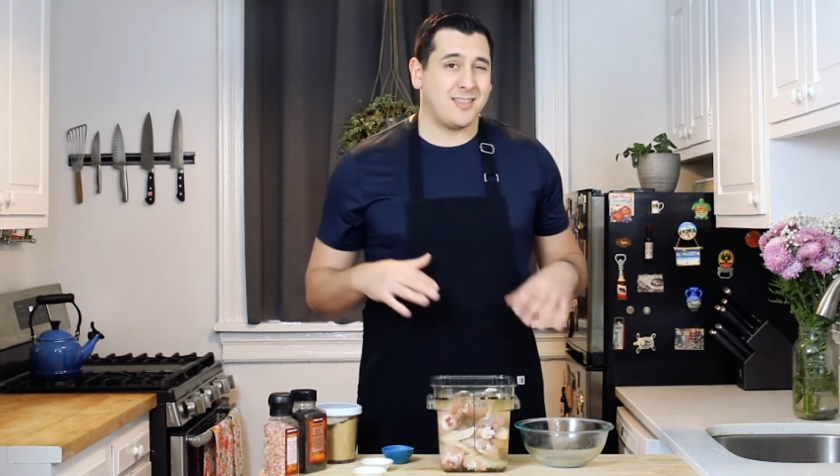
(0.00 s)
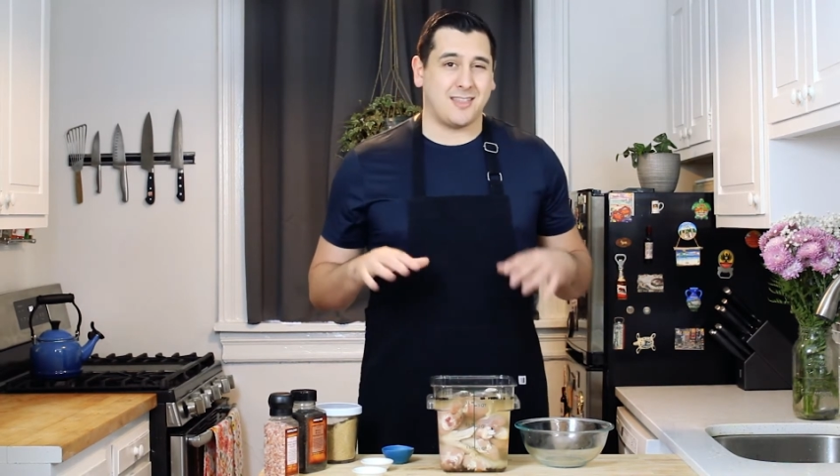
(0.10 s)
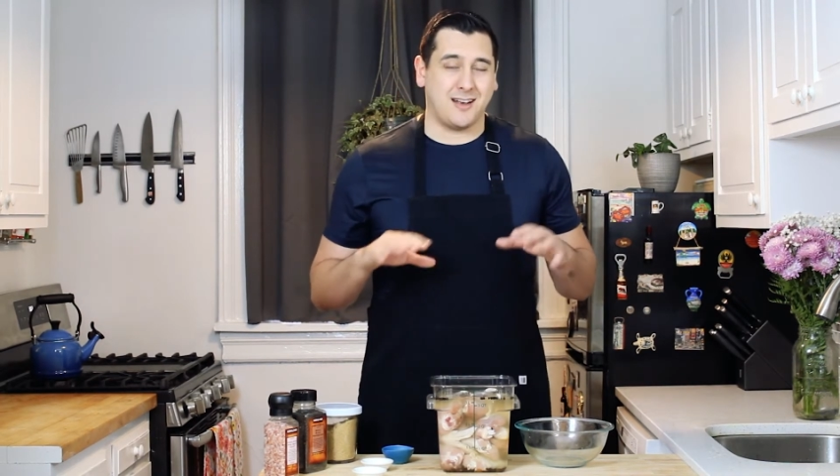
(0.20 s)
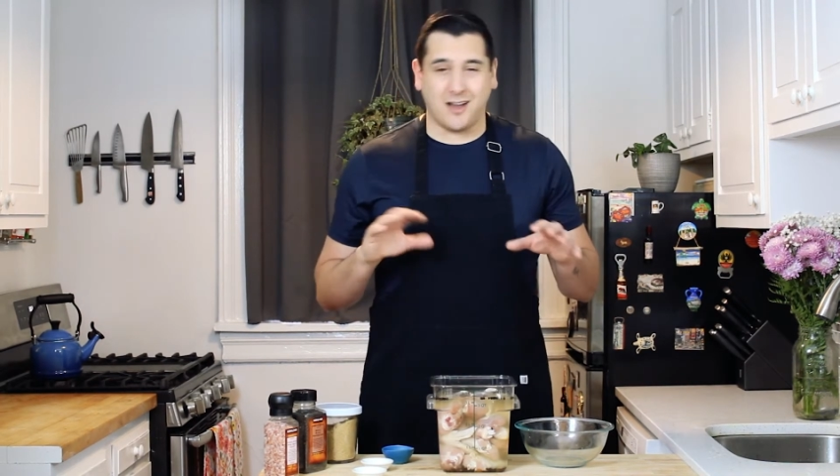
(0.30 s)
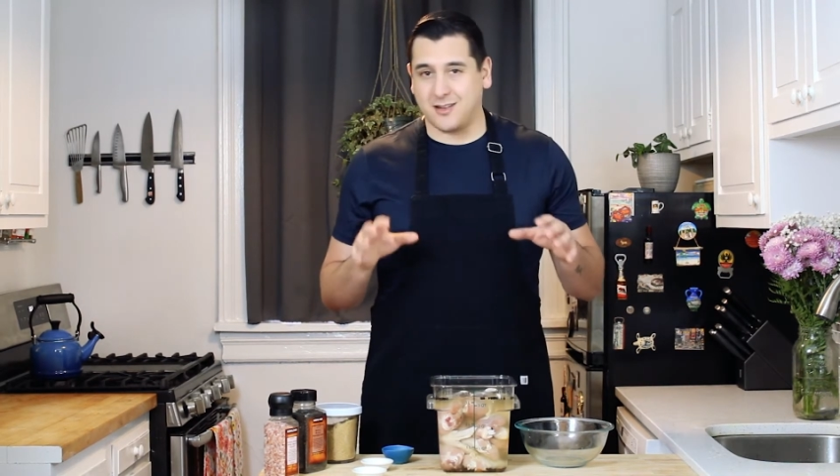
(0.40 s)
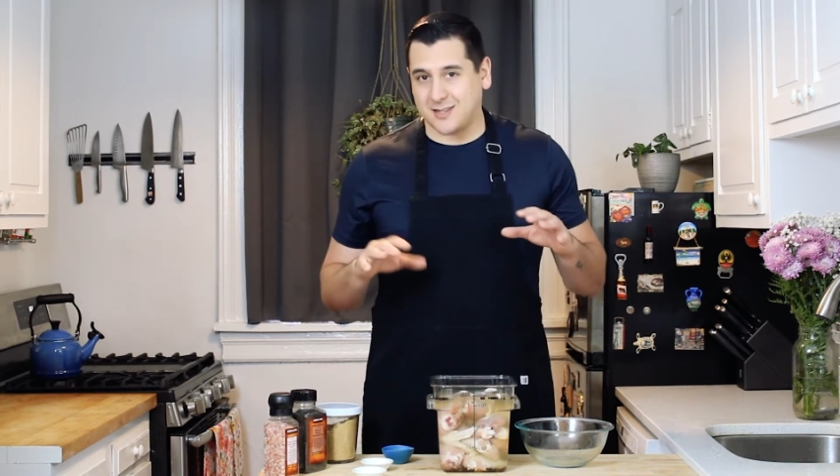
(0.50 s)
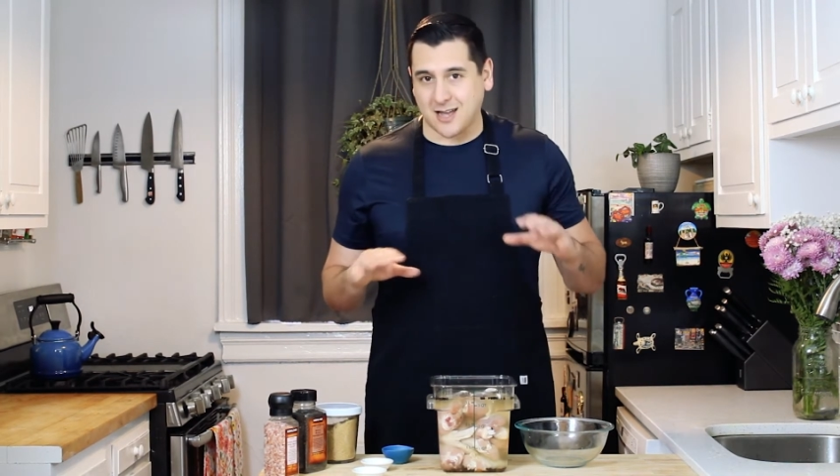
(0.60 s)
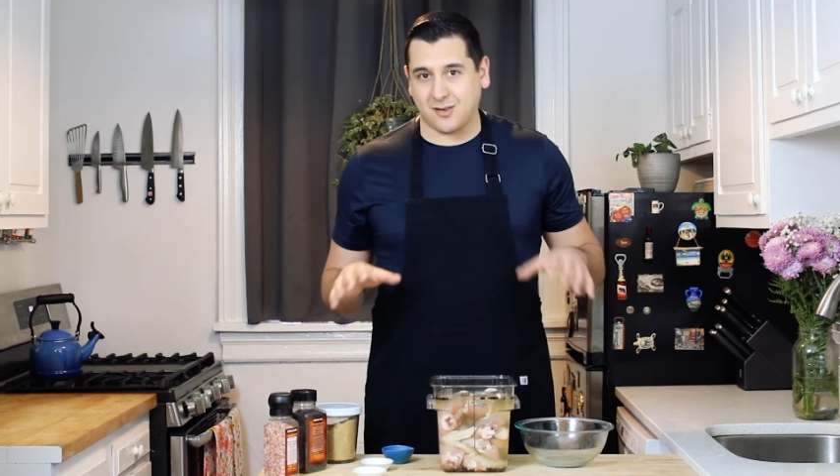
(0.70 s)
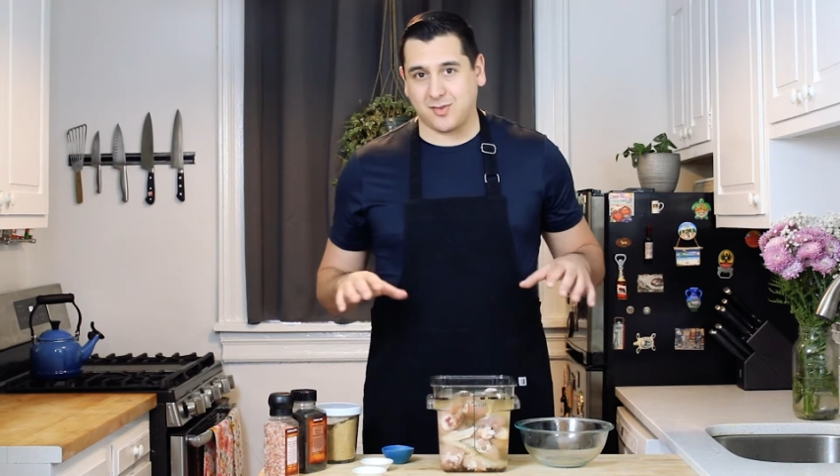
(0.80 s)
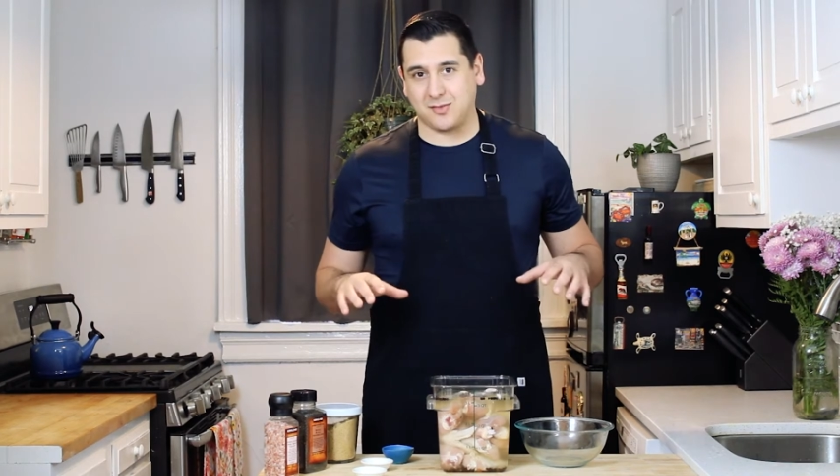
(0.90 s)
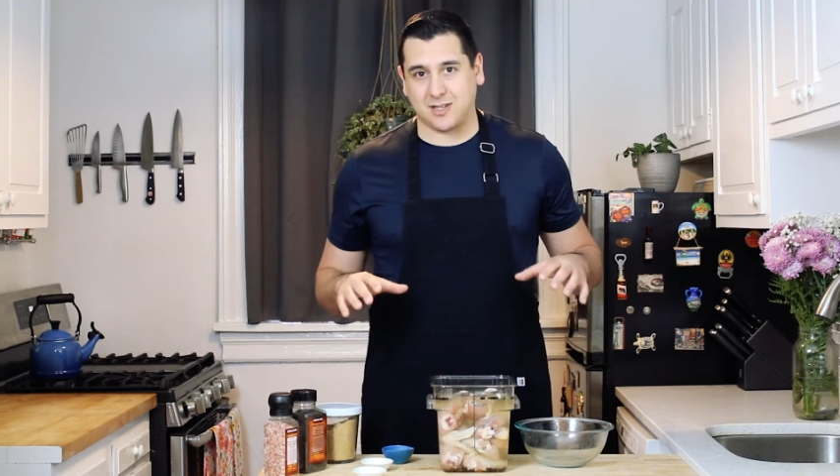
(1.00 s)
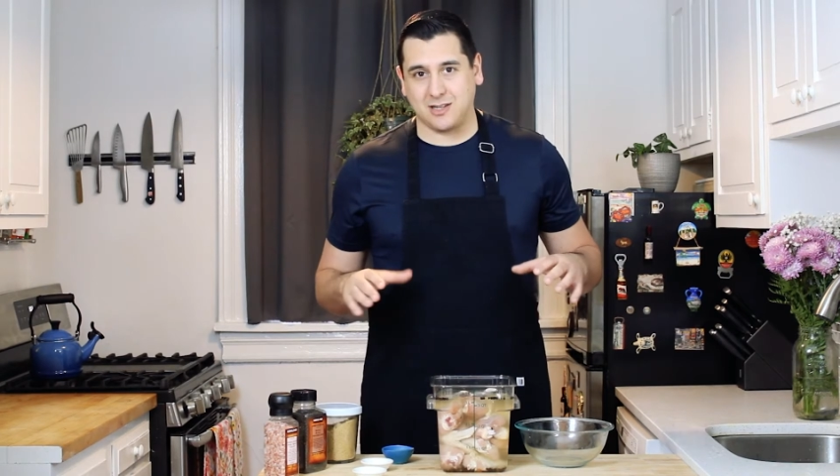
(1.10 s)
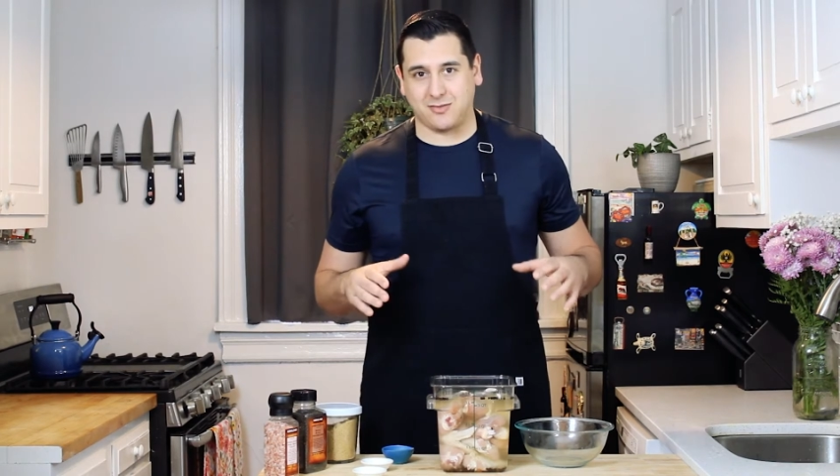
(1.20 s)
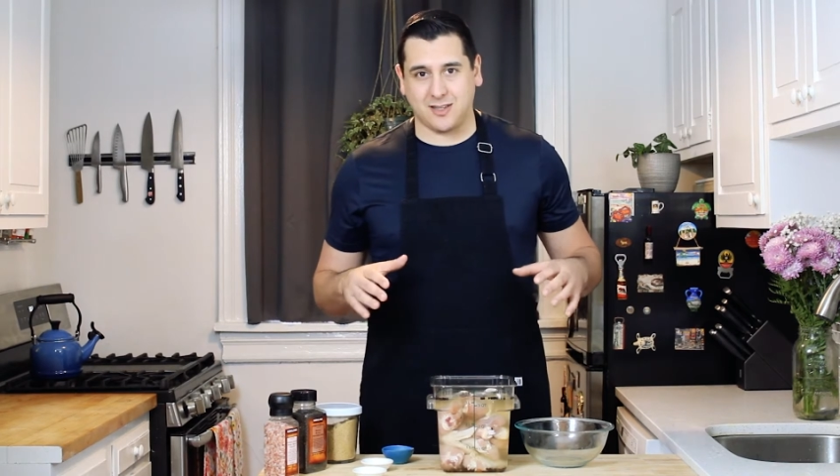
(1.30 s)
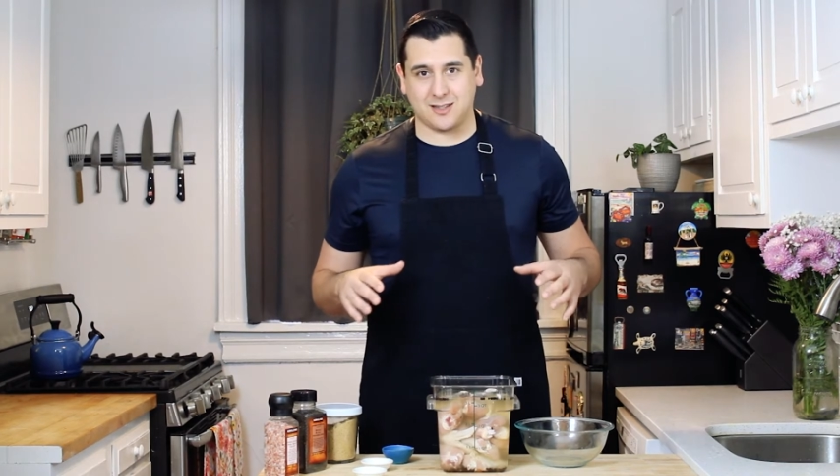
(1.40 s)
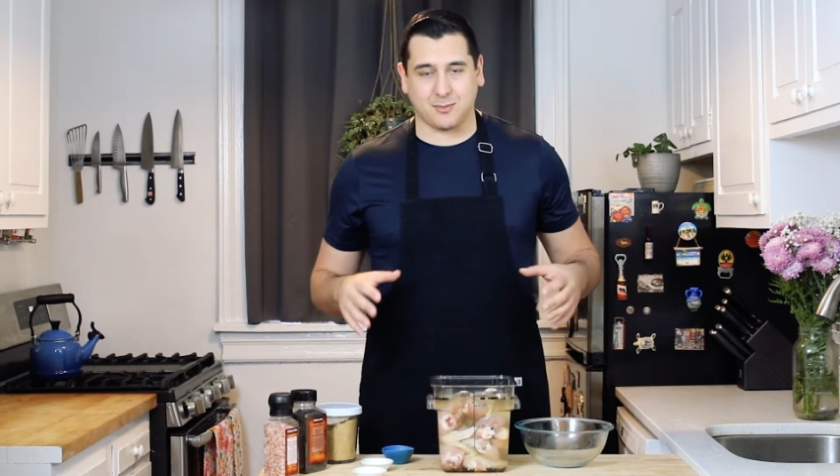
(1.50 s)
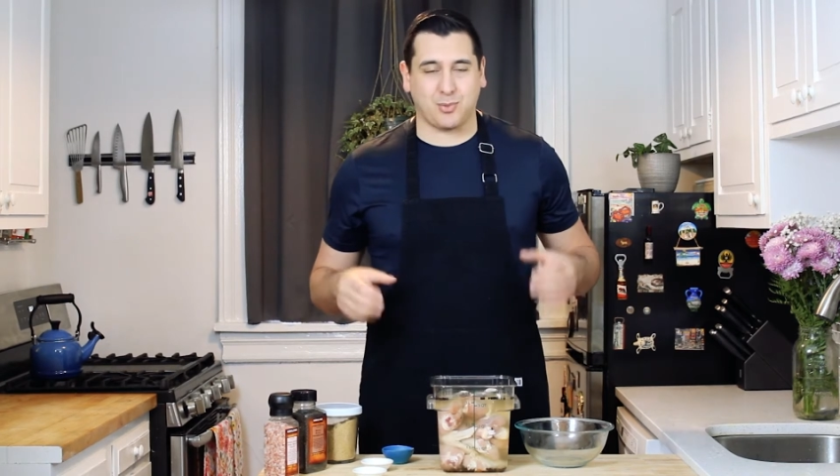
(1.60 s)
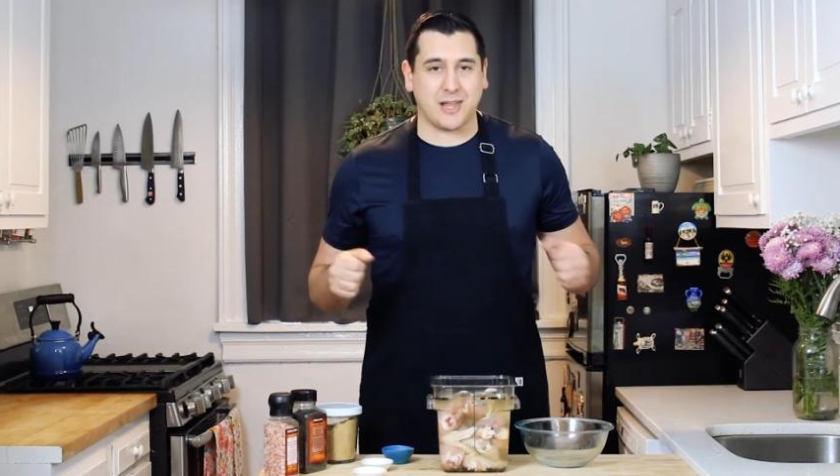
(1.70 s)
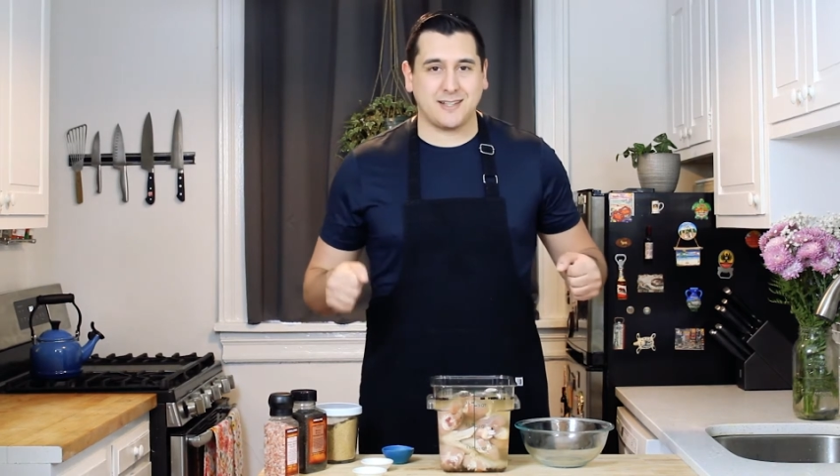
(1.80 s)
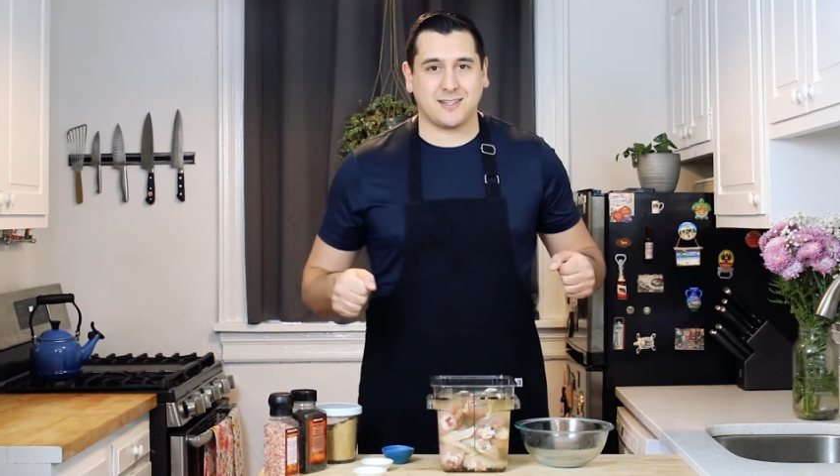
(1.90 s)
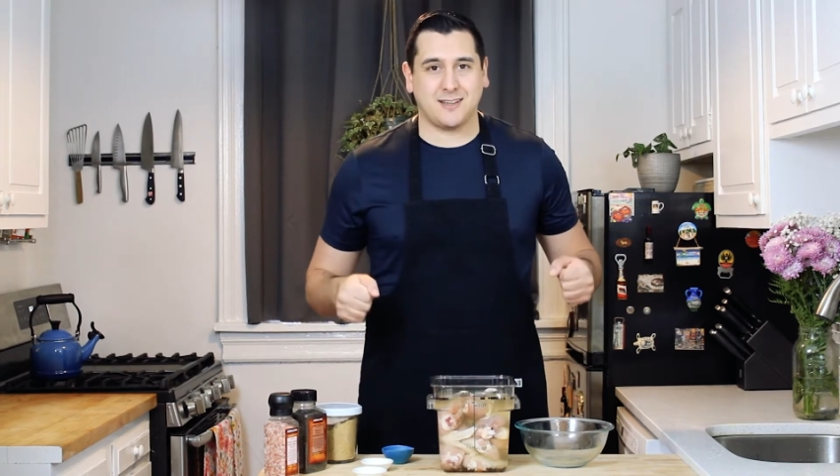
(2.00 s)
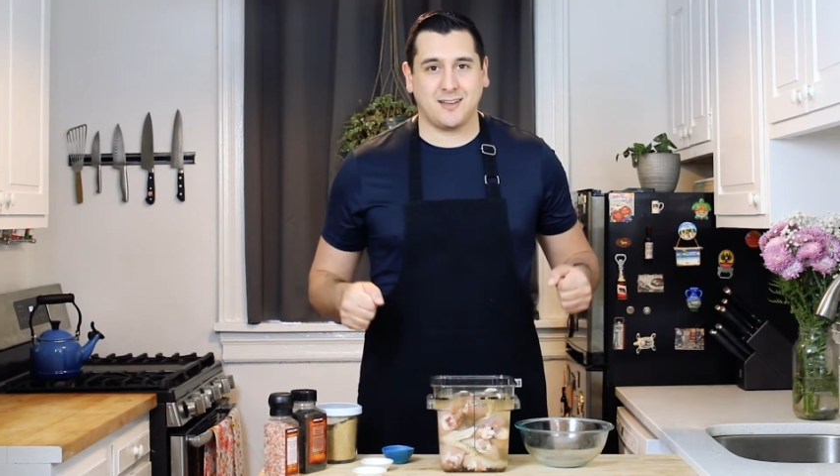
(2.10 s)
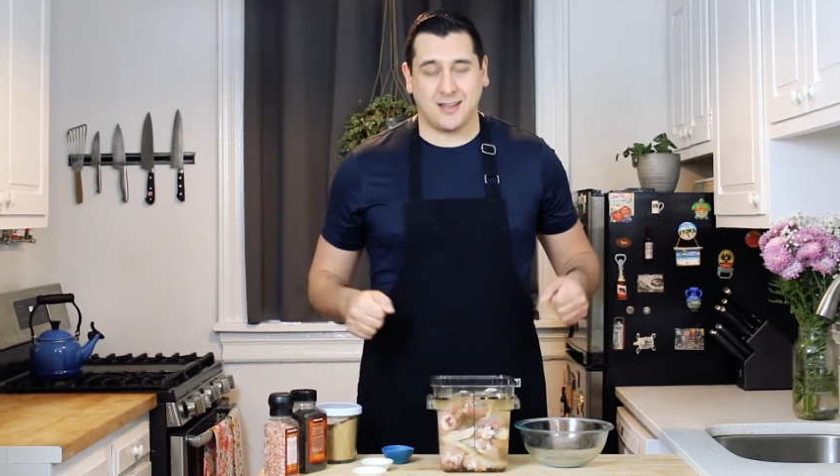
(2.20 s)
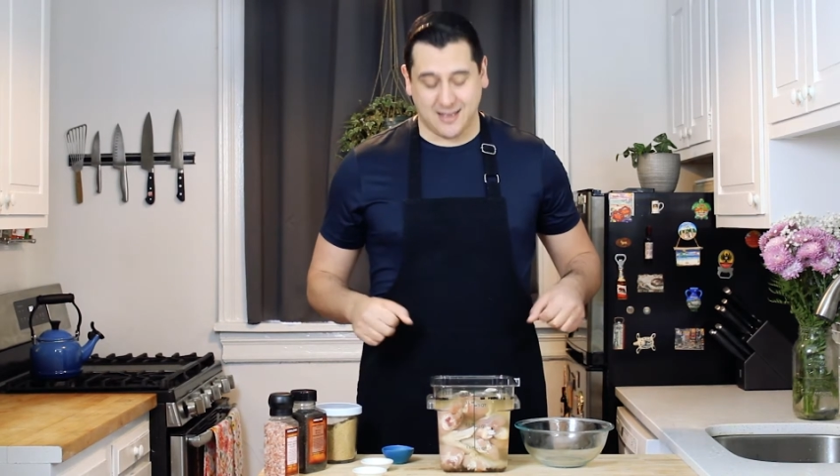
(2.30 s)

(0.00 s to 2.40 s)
Then another 10 or 15 feet to place it.